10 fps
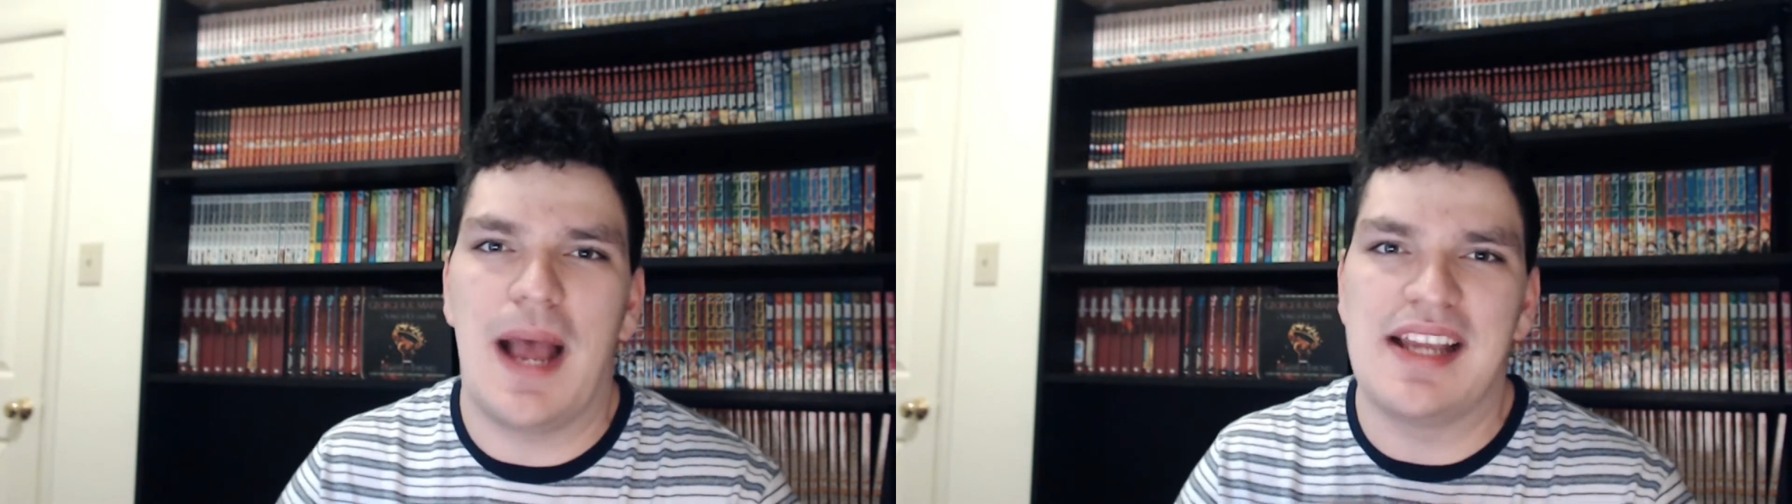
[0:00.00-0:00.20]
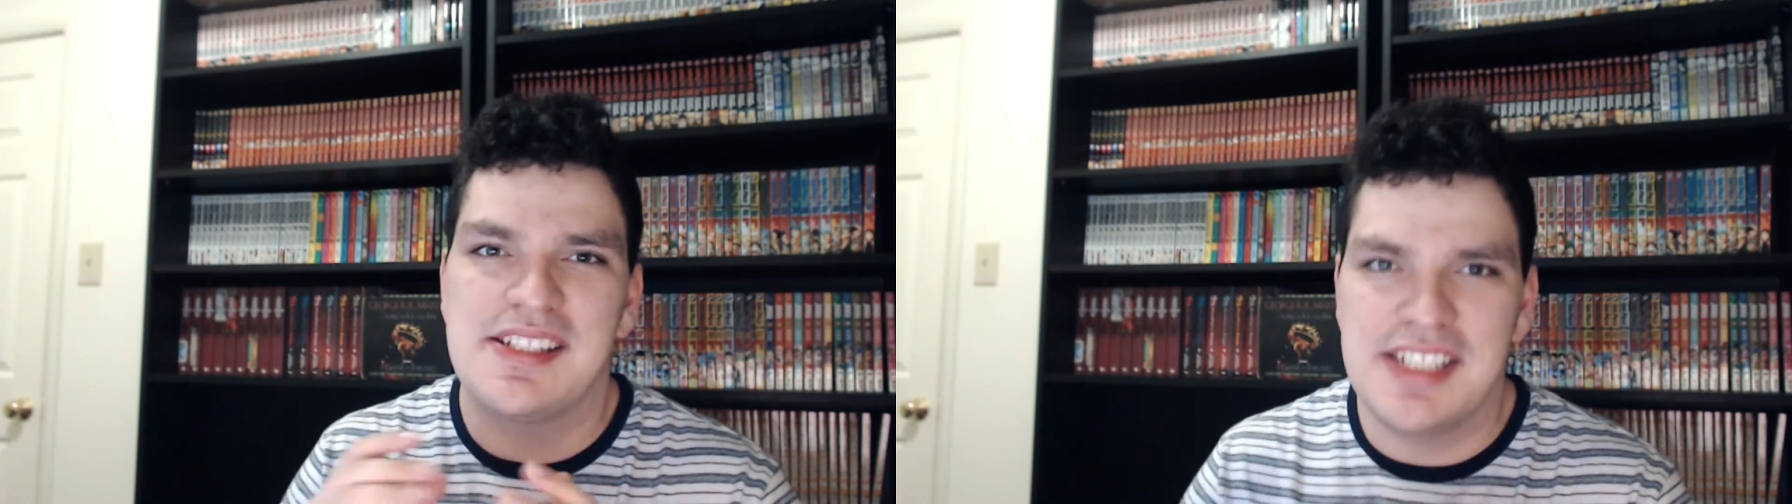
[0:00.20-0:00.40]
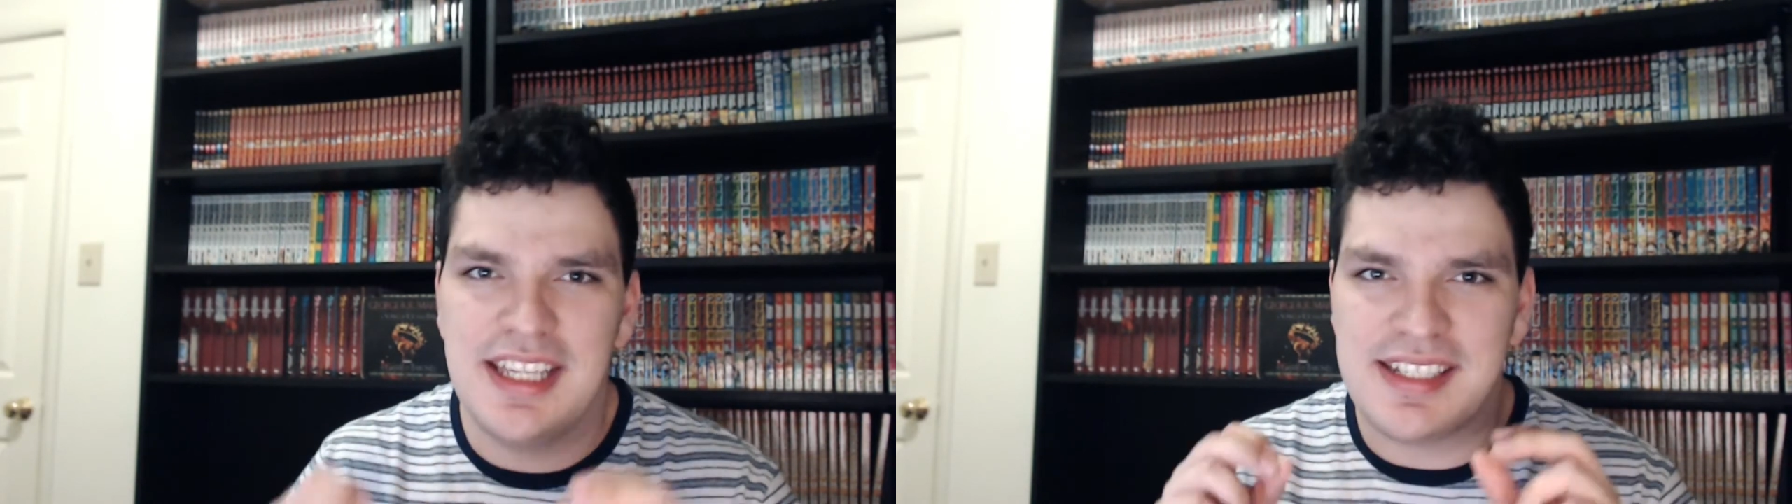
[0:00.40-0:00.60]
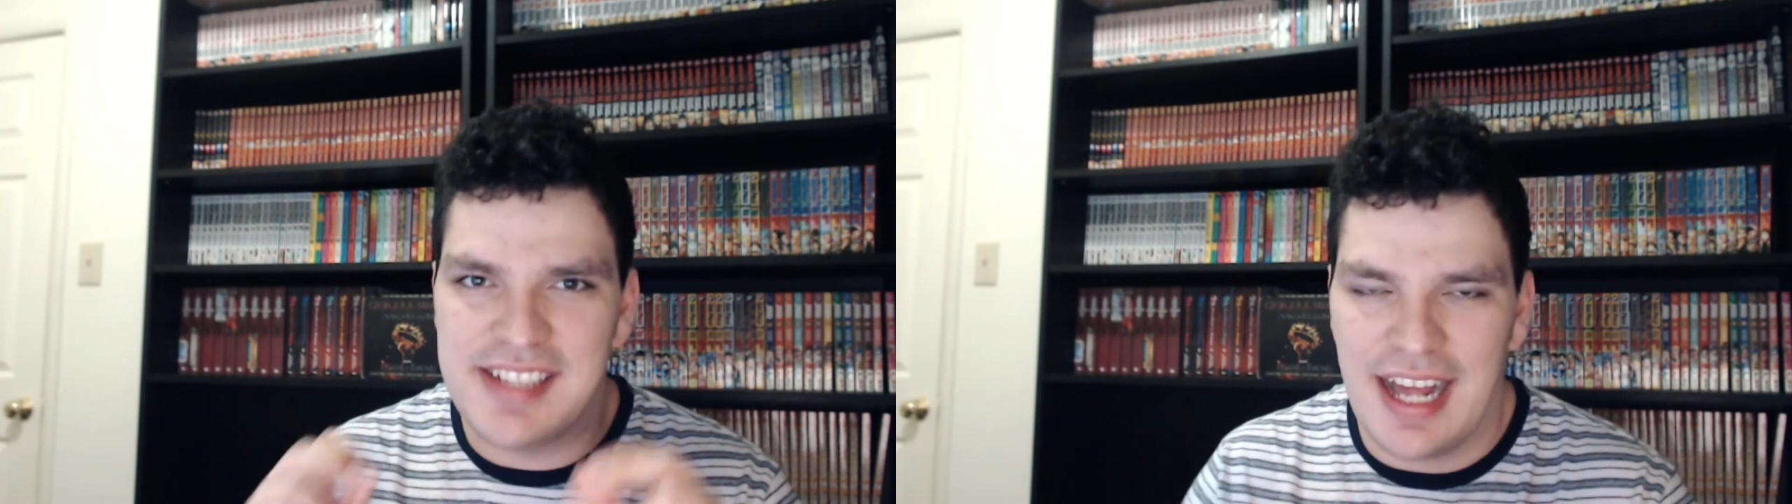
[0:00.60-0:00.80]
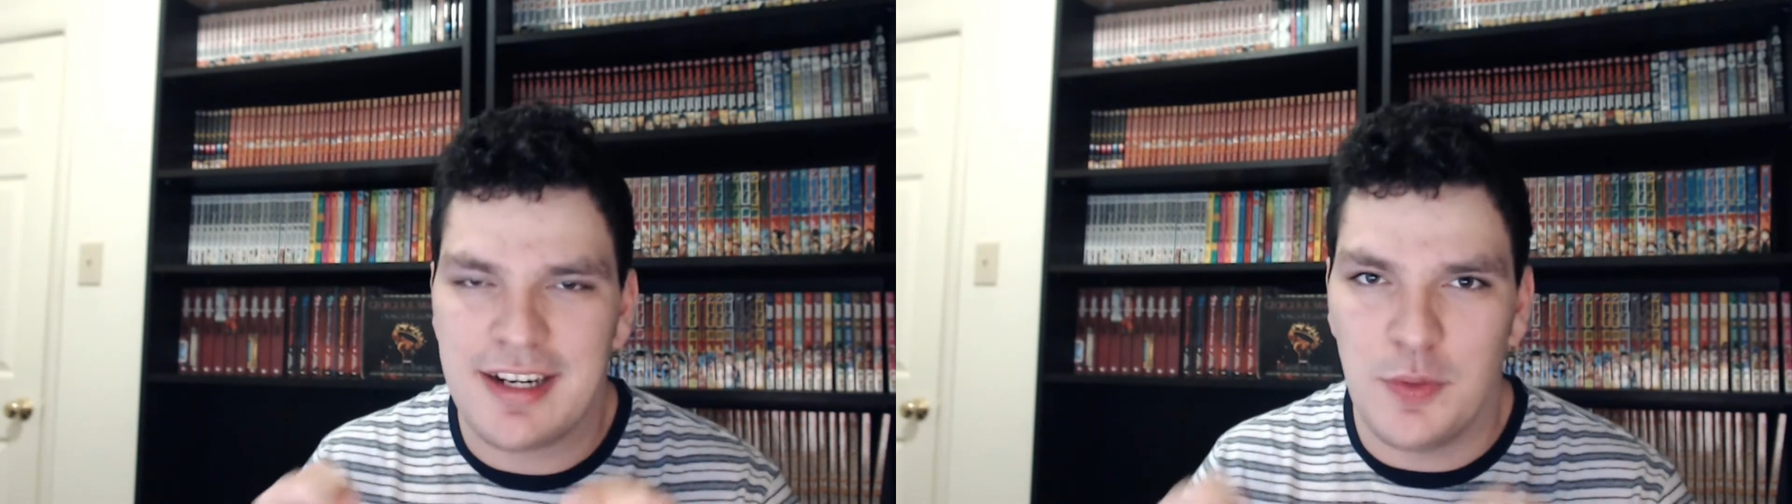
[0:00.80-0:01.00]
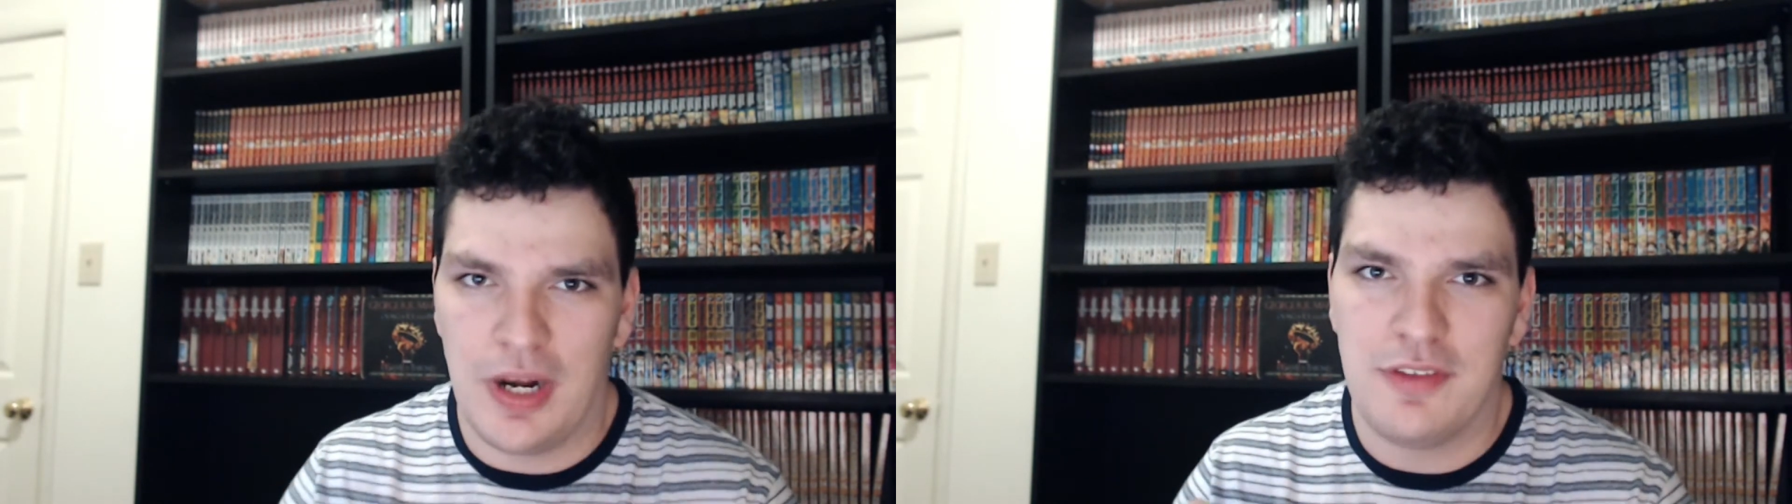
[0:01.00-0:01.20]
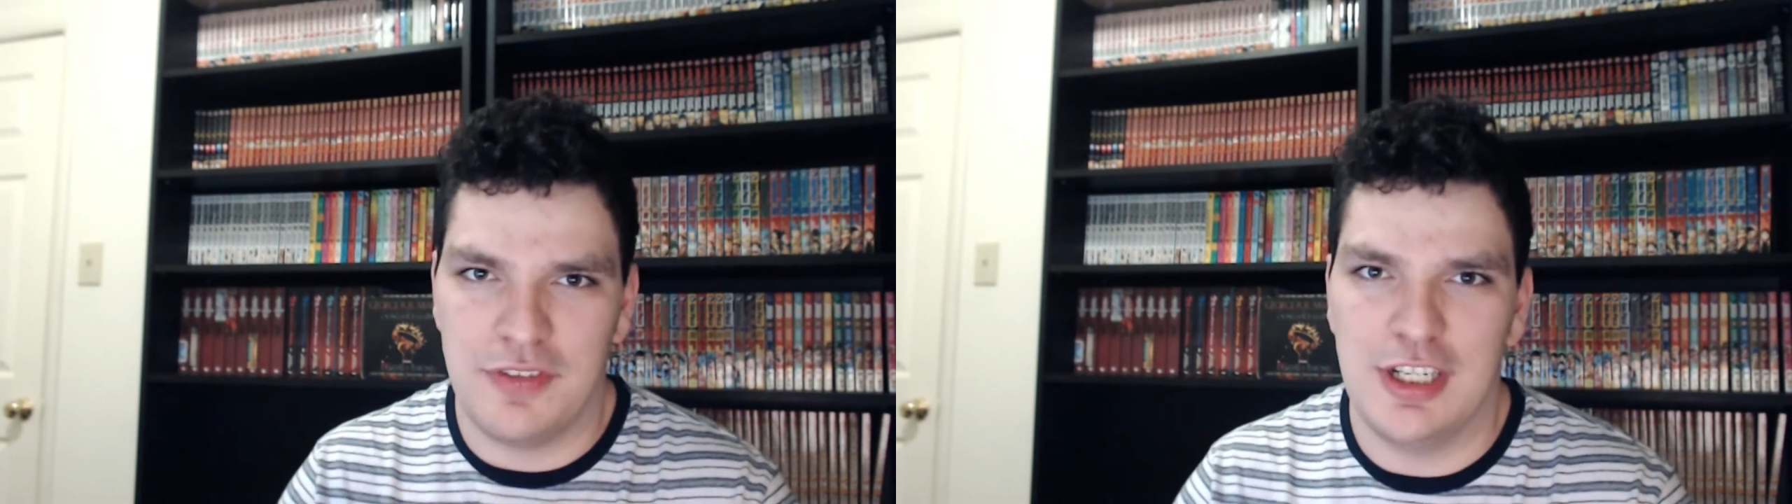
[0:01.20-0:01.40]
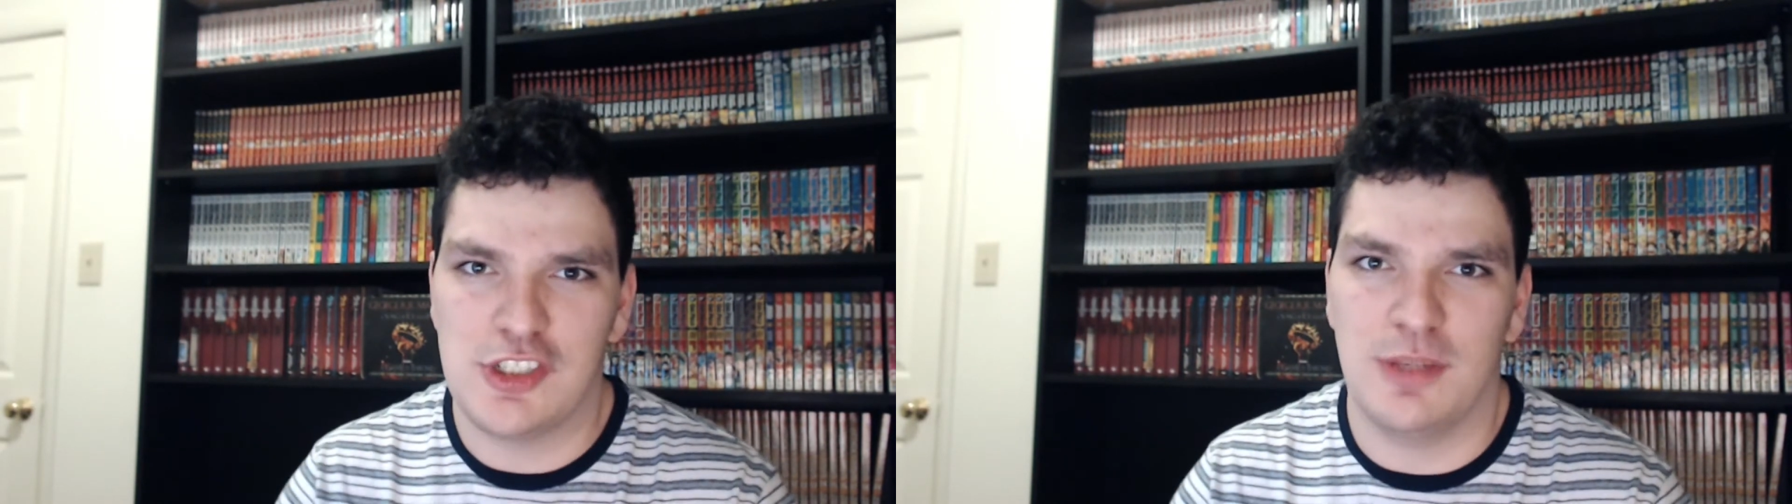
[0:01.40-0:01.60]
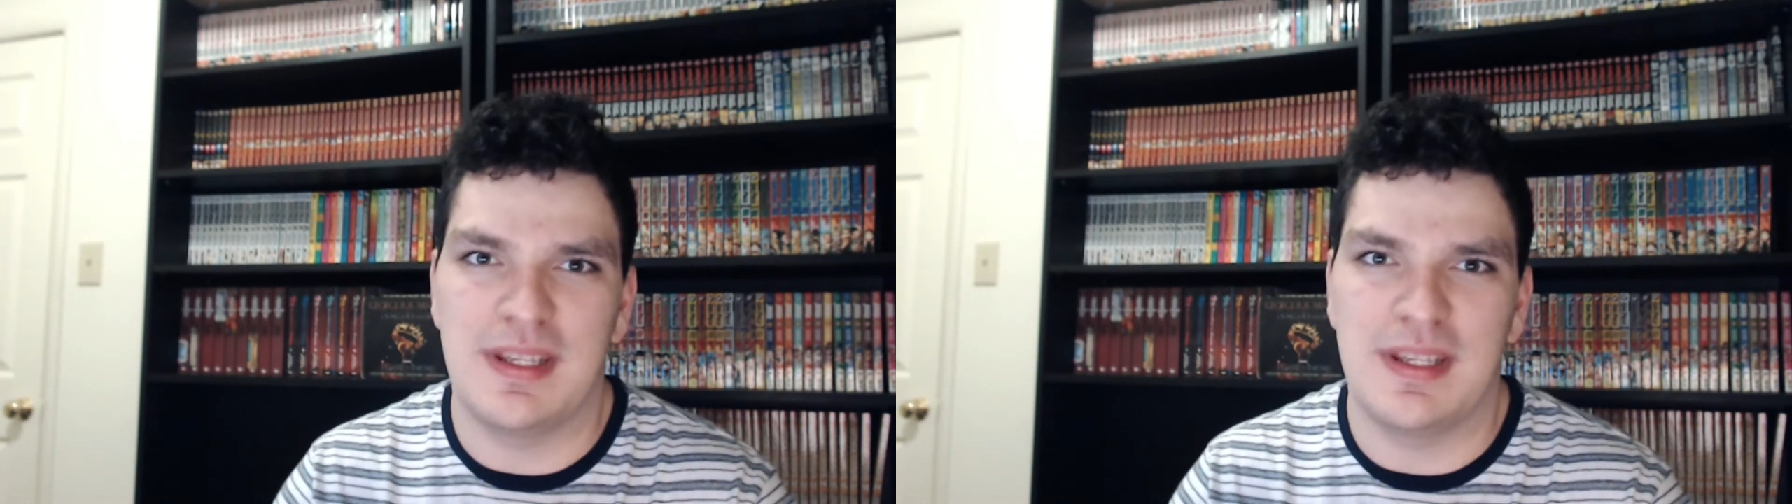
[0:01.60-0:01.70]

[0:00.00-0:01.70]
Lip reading: see exactly what I finished.